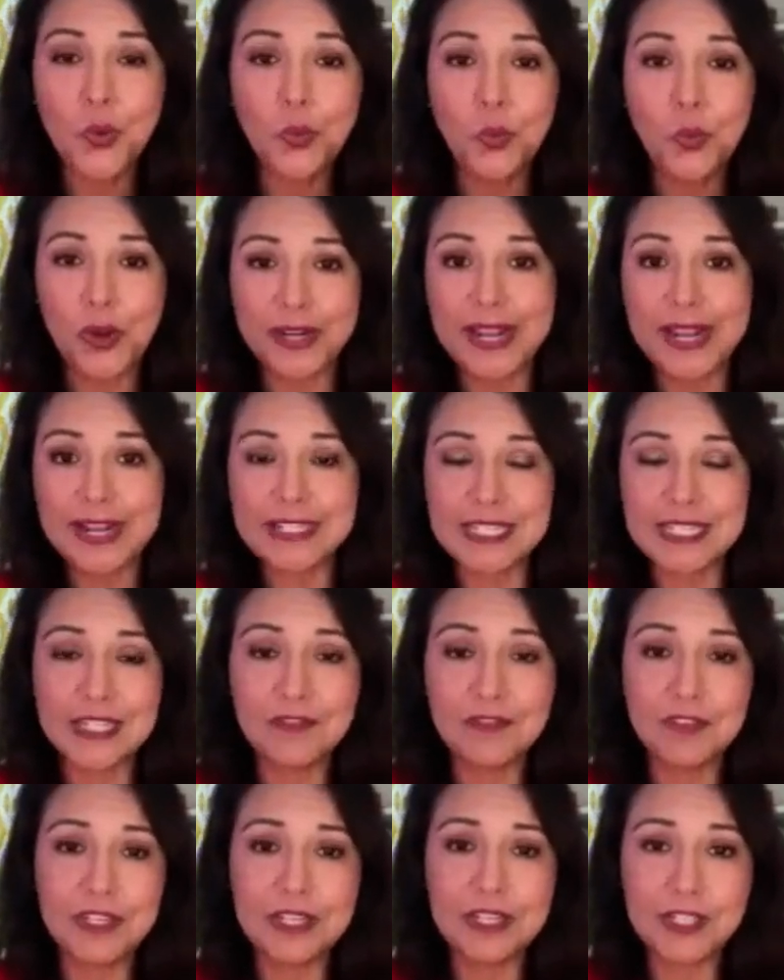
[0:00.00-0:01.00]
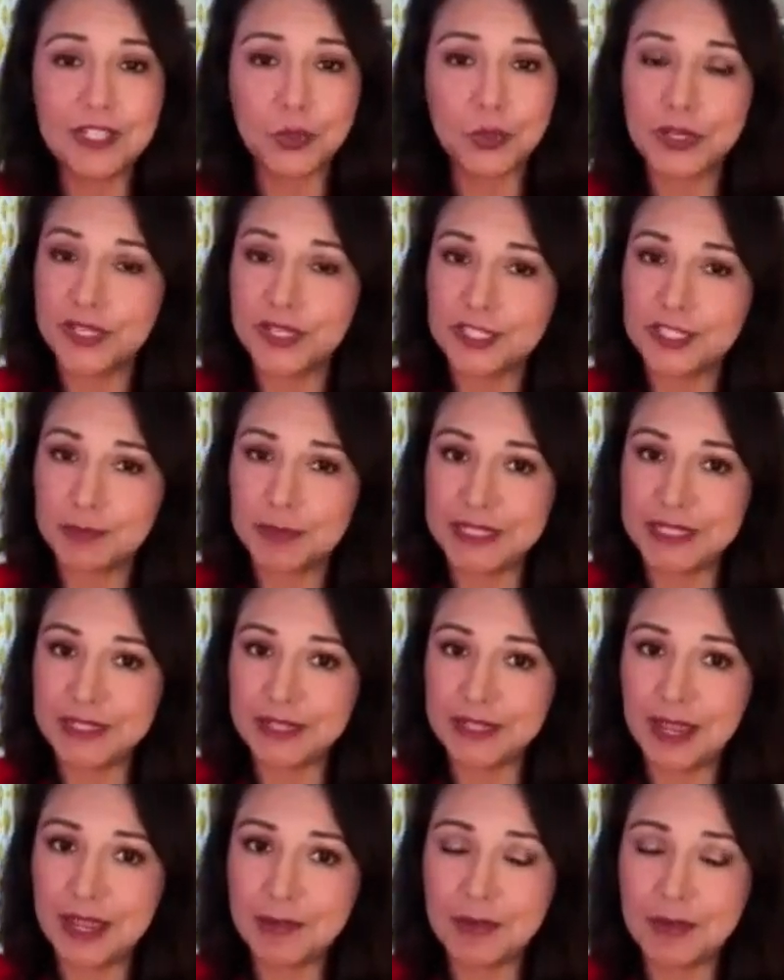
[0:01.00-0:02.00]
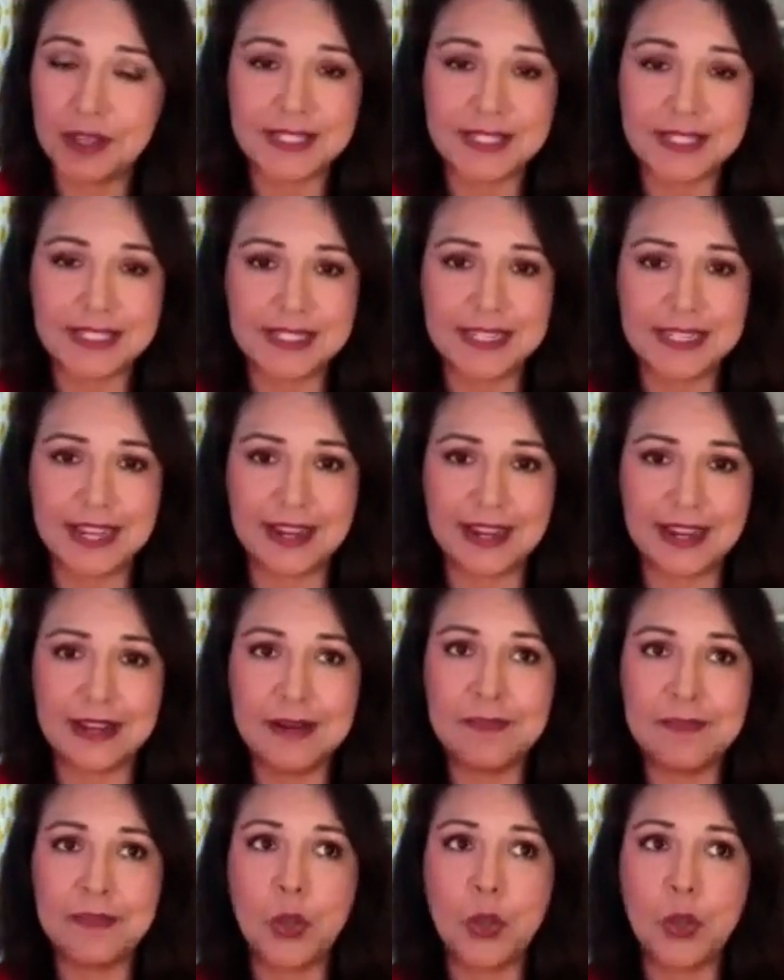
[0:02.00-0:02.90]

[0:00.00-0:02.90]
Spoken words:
what activities we're going to spend time on today.